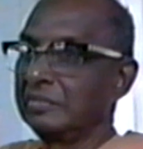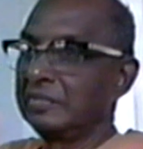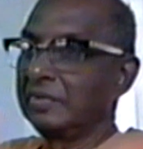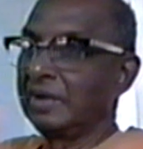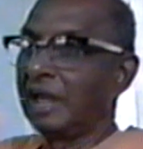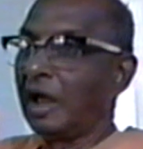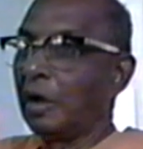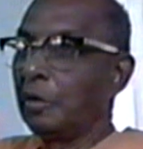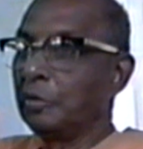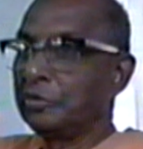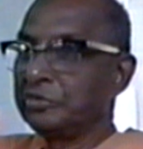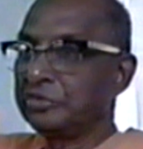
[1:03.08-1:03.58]

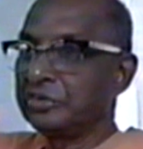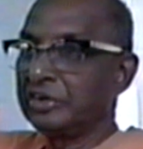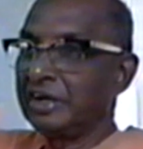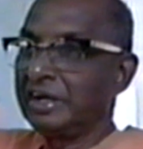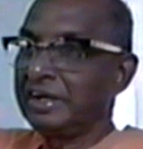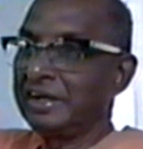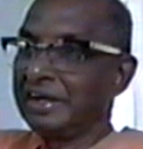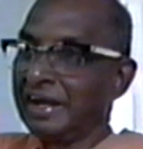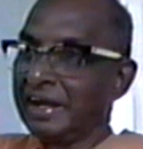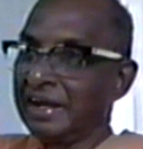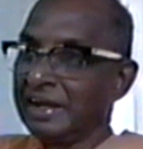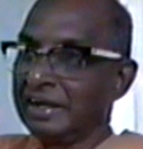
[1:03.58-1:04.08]
The
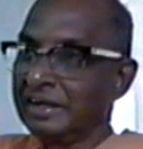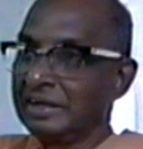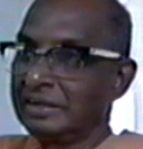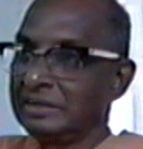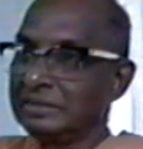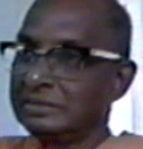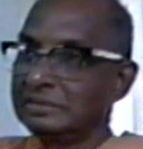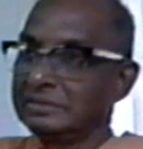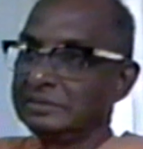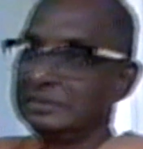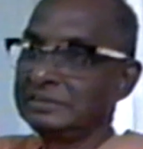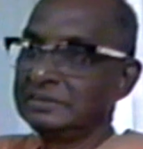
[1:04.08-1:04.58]
outside air
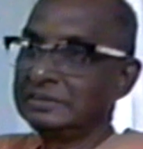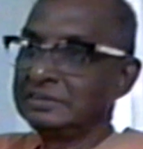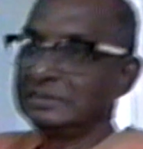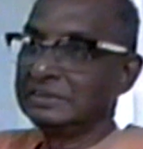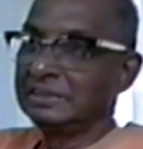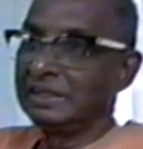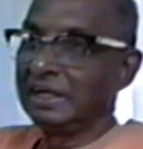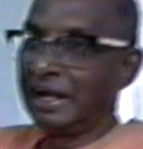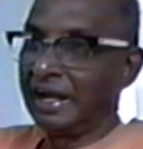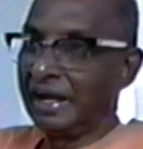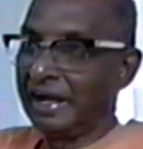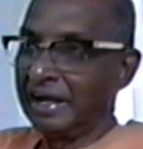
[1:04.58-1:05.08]

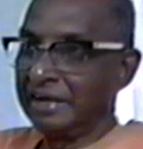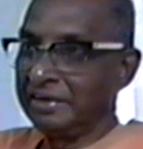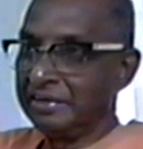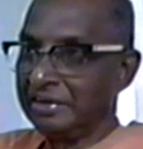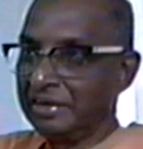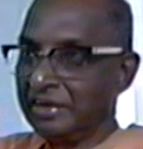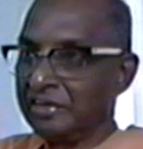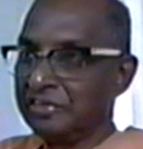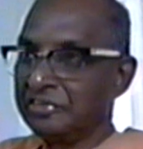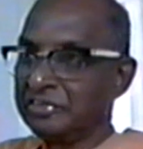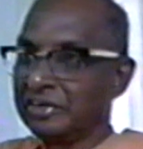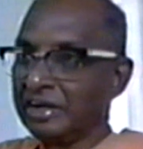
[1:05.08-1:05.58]
and
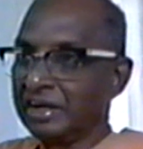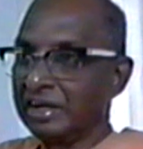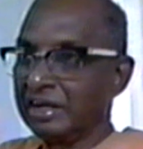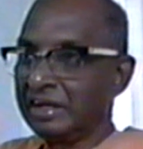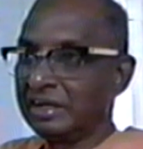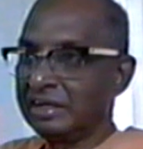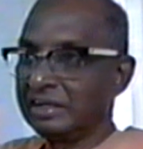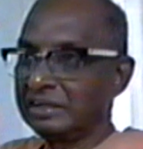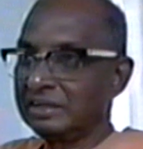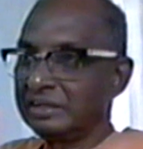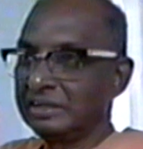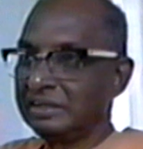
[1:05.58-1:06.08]
this
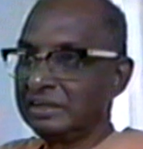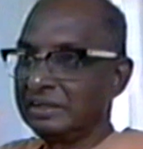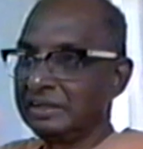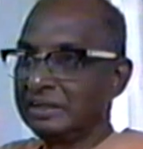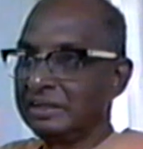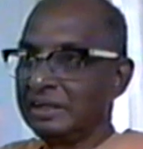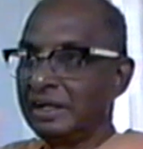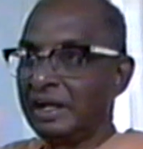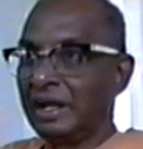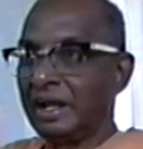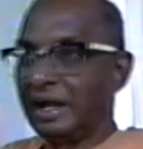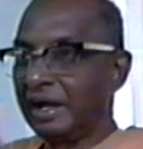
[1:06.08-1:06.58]
air
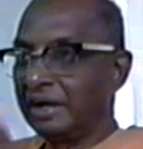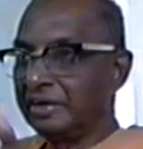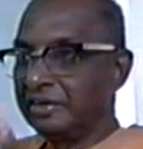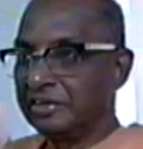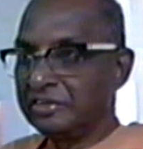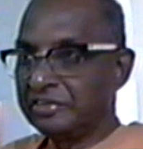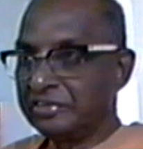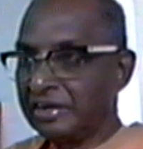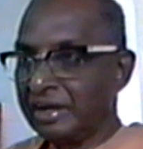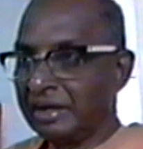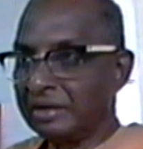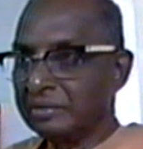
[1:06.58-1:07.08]
are
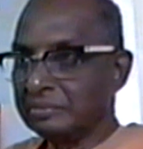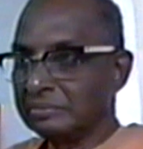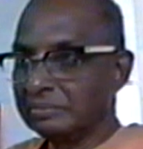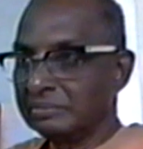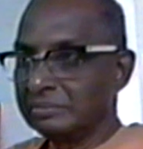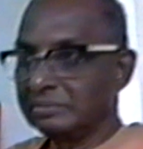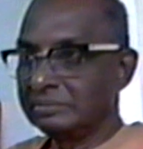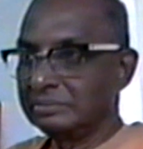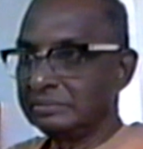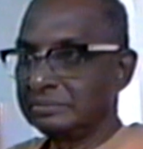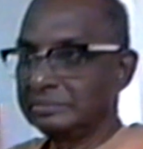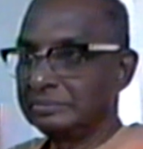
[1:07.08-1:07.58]
the same.
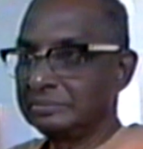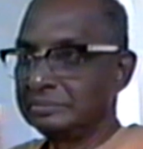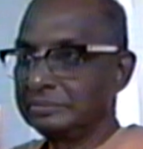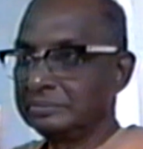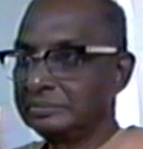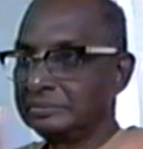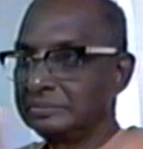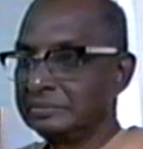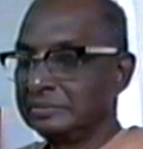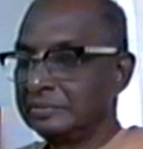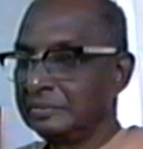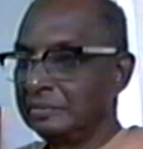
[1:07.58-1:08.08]

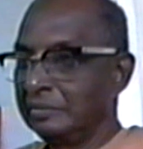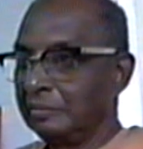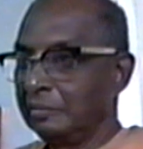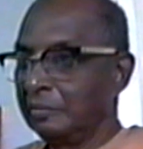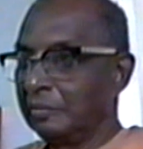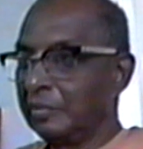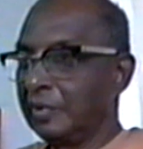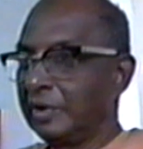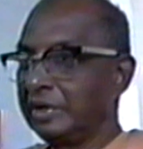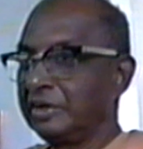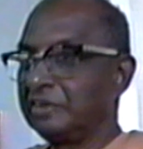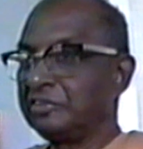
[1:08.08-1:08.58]

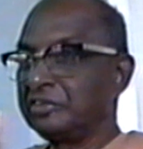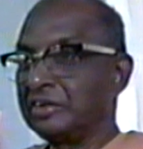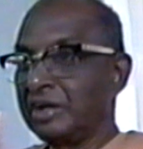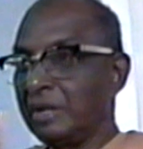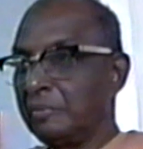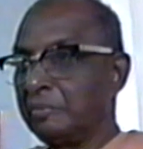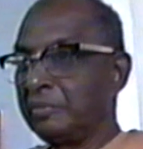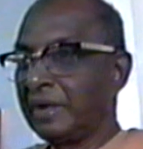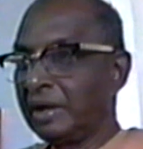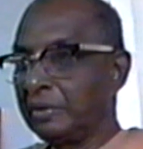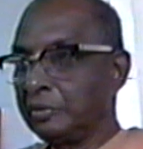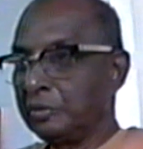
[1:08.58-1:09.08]
At the
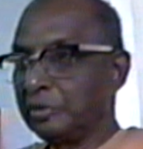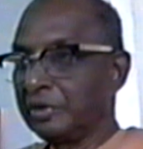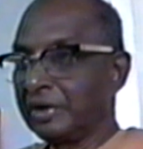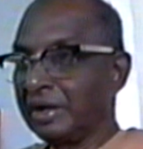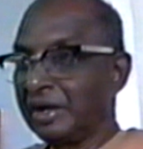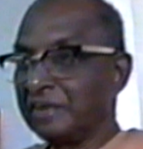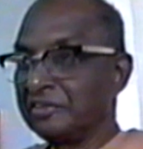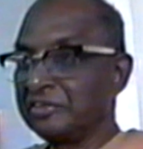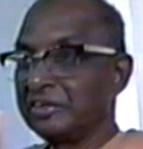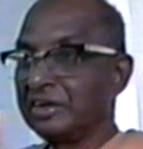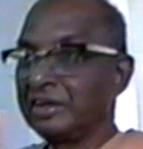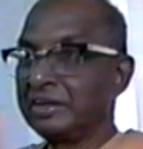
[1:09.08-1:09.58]
same time you
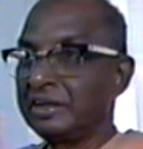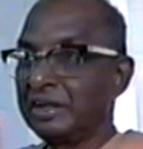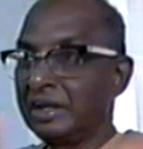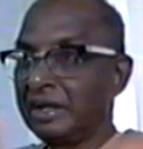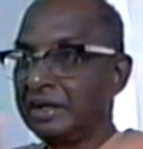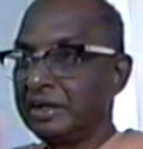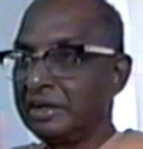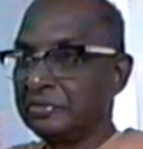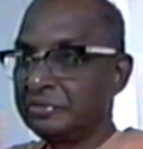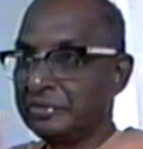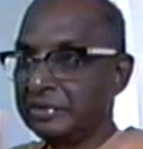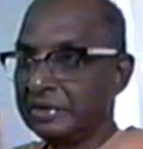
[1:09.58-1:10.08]
can say they
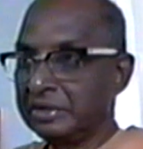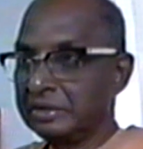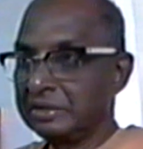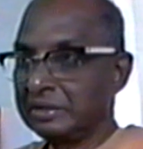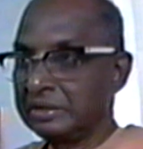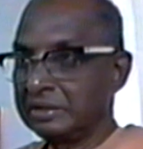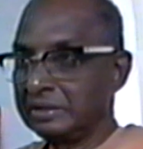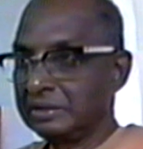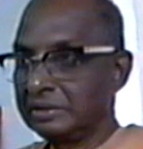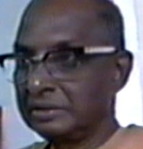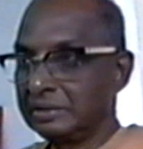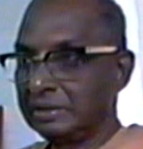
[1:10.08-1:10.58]
are different
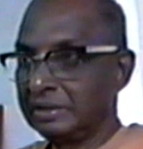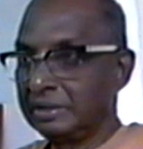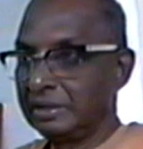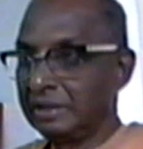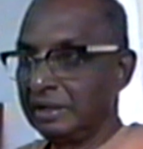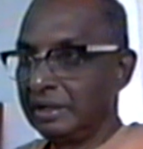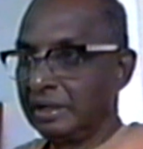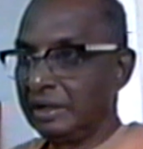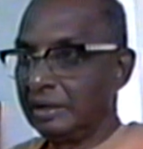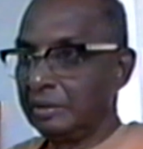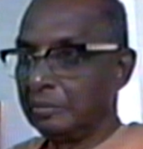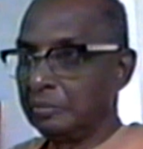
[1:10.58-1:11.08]

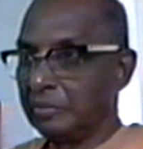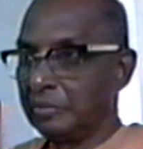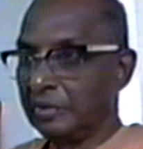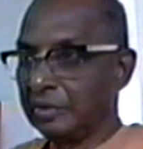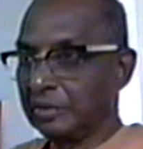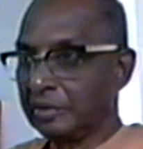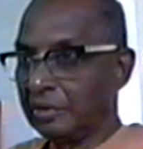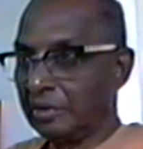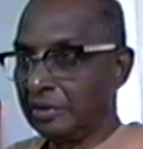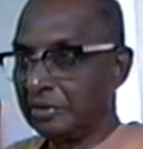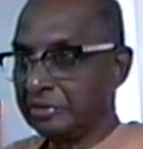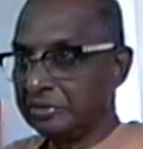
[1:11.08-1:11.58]

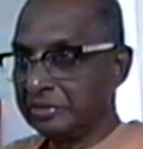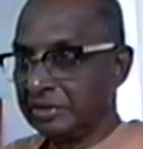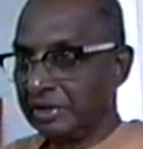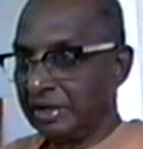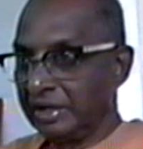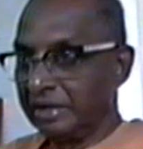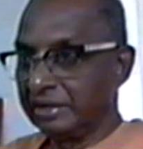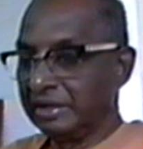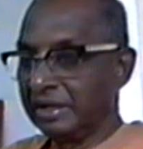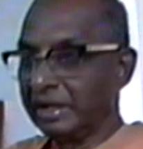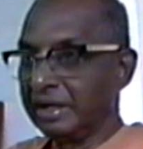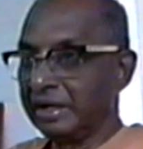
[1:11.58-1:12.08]
because
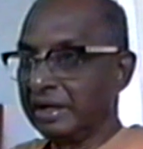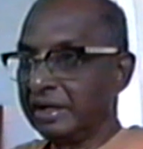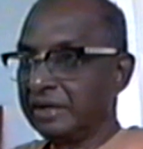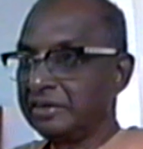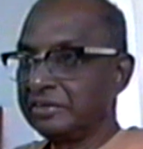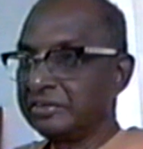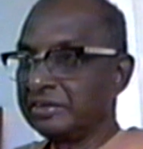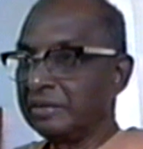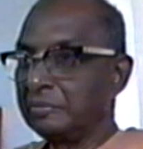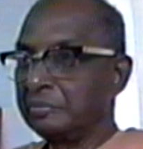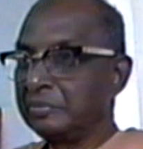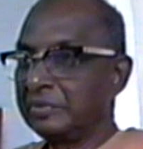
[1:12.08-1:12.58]
there is
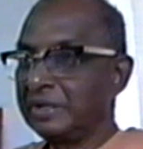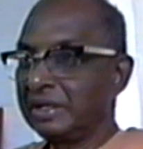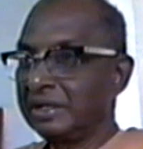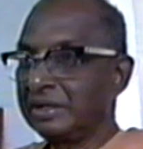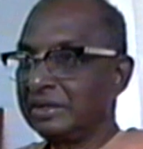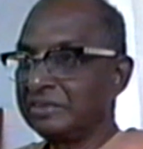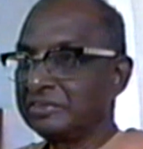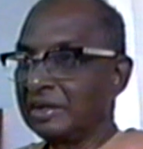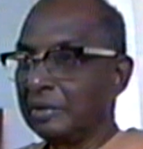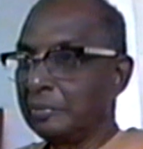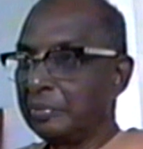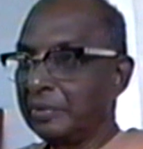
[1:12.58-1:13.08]
something
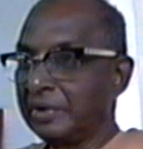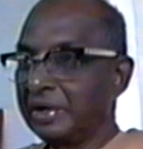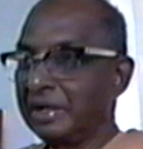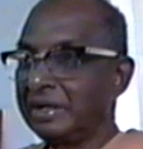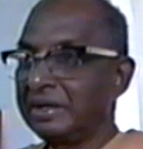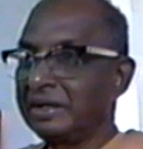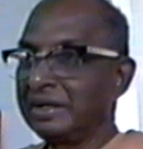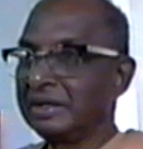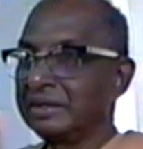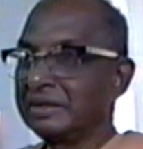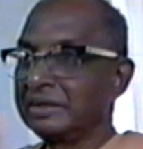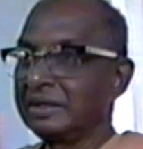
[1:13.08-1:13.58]

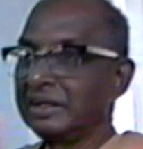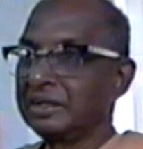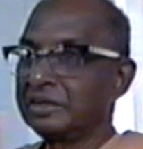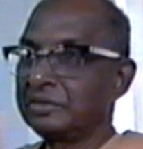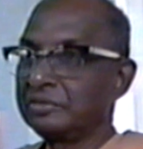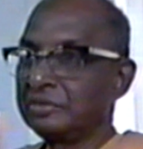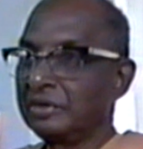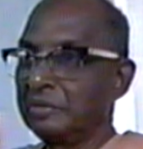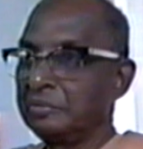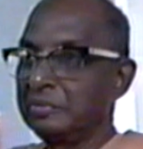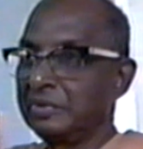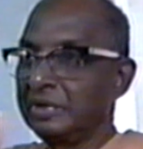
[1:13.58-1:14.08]
separating this
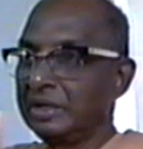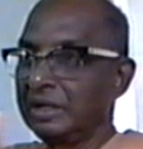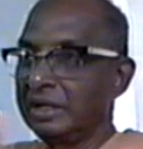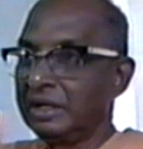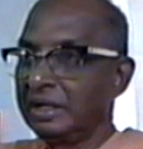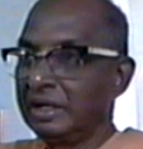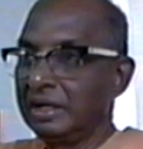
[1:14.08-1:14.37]
from the